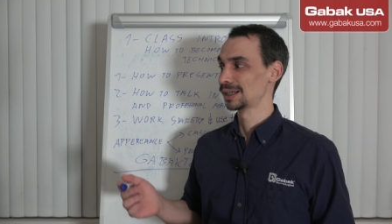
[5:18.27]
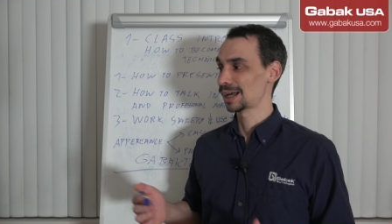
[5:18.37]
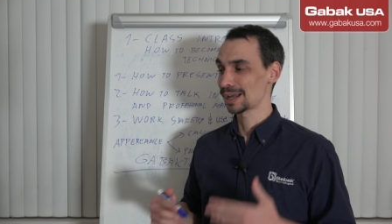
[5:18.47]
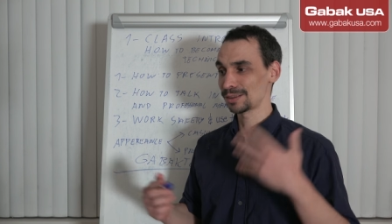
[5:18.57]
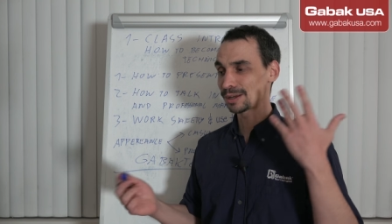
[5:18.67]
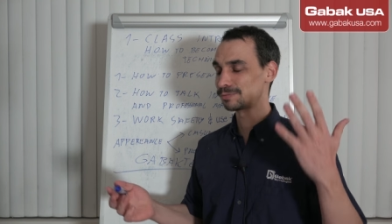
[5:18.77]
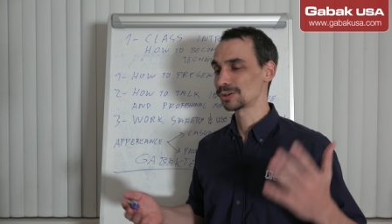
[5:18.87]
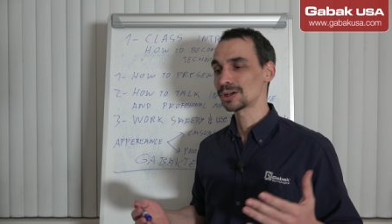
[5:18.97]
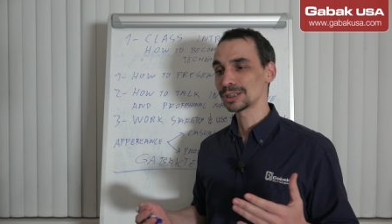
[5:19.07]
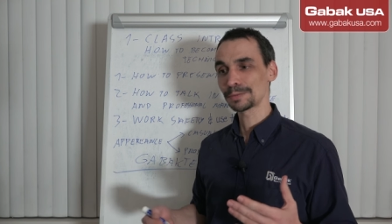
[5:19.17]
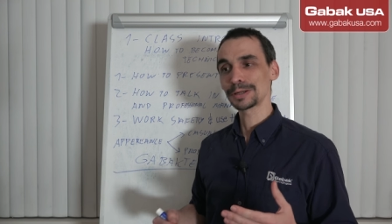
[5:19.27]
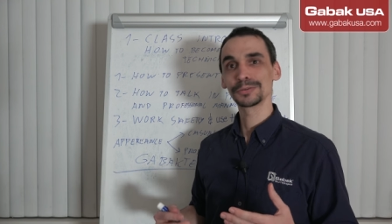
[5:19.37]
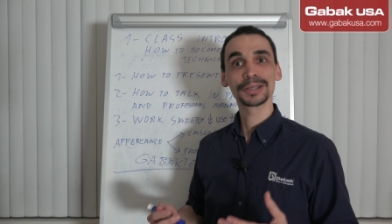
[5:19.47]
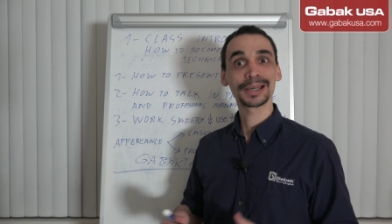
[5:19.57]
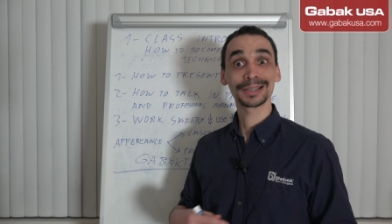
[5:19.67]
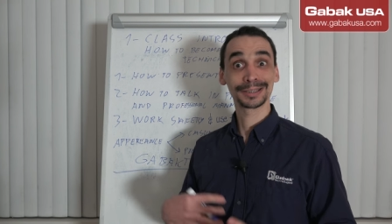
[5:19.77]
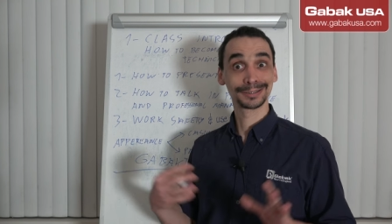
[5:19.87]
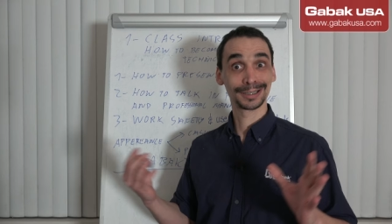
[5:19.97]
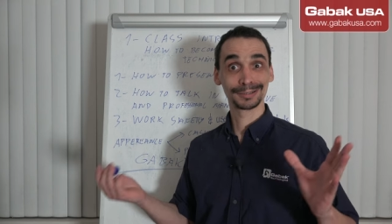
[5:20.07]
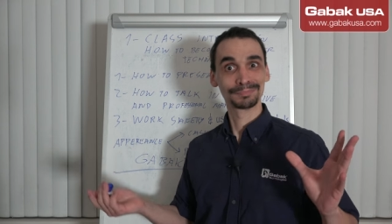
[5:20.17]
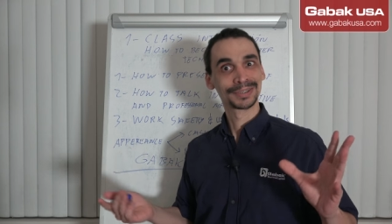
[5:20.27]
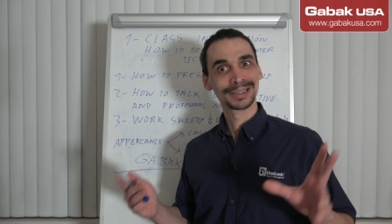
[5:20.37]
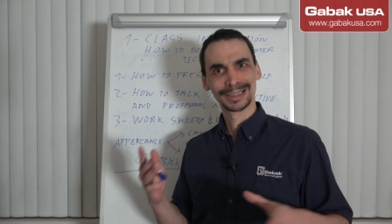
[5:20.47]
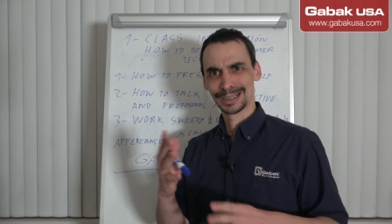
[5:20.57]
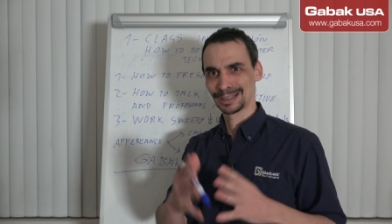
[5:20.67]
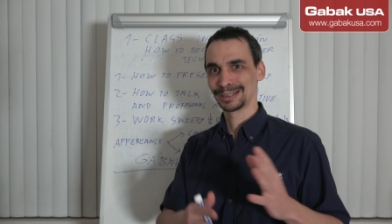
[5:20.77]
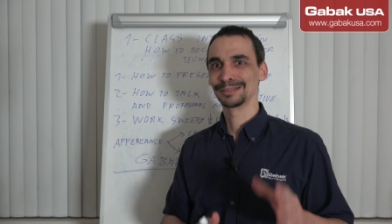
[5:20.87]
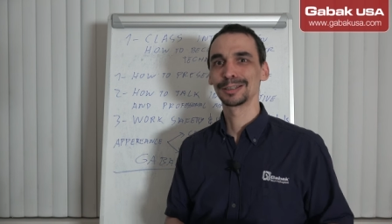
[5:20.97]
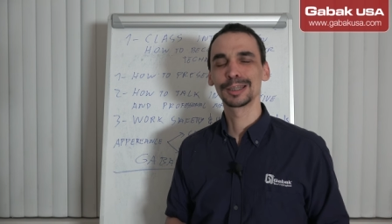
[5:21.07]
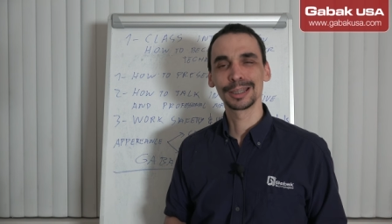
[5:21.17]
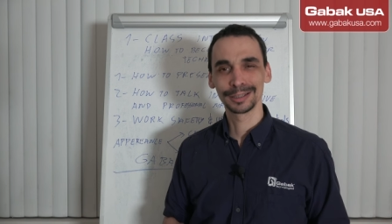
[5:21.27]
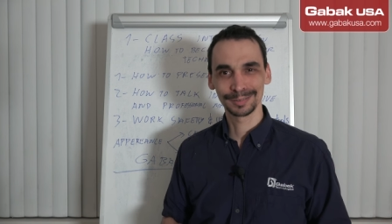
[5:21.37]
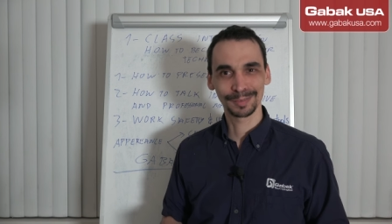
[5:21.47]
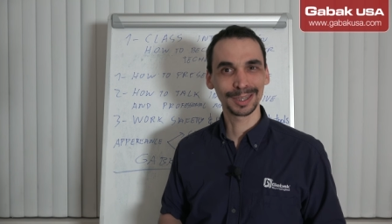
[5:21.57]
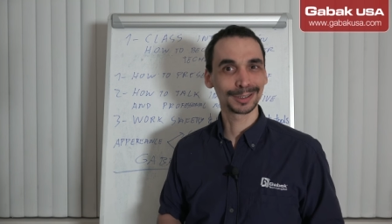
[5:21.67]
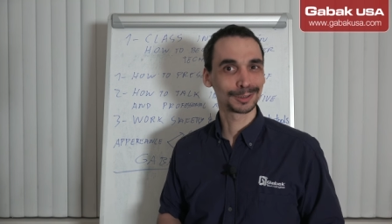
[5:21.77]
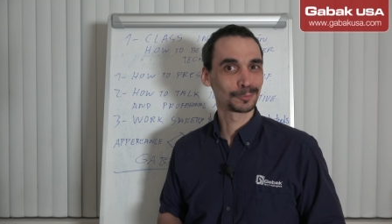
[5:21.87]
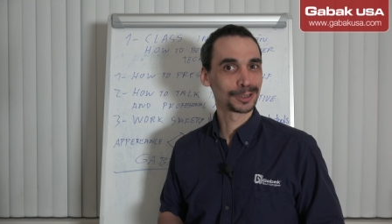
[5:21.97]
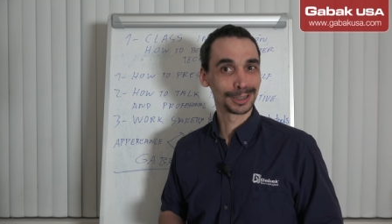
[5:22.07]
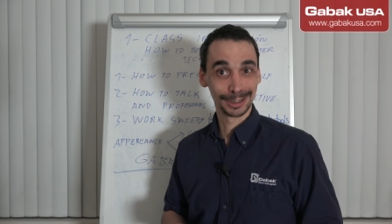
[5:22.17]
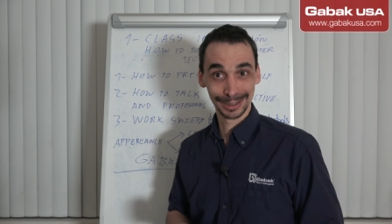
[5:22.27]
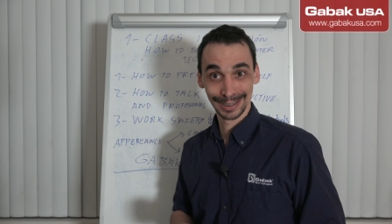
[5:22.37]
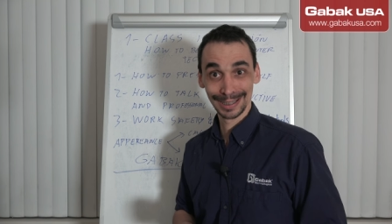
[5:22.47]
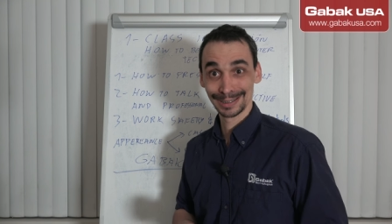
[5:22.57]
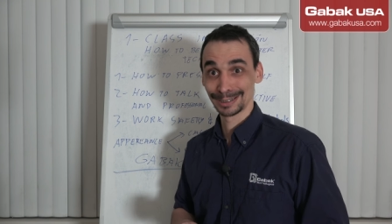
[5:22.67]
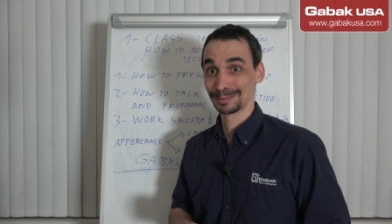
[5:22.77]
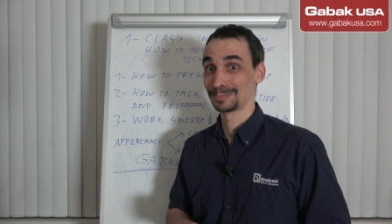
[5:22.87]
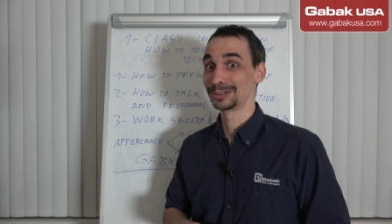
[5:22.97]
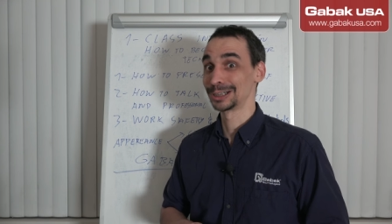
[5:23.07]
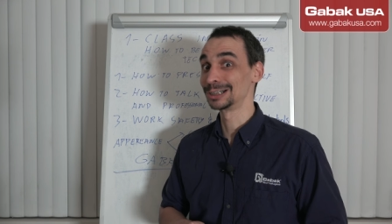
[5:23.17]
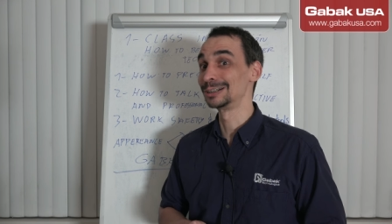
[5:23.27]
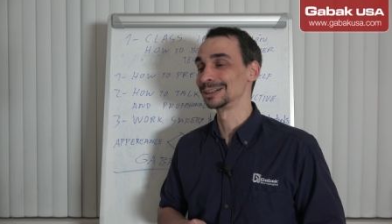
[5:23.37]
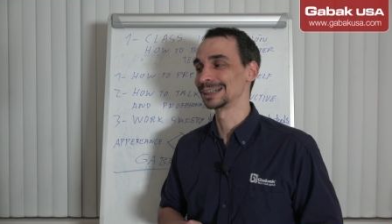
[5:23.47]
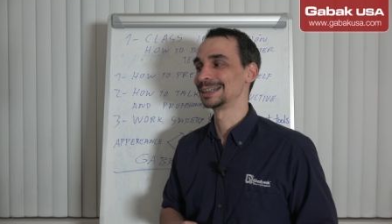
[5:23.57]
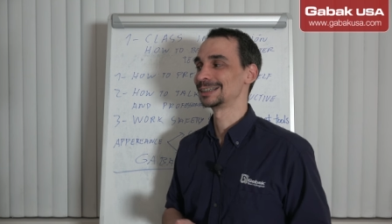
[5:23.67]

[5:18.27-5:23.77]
I, I forgot about that, and then it, the things will get uh, very ugly.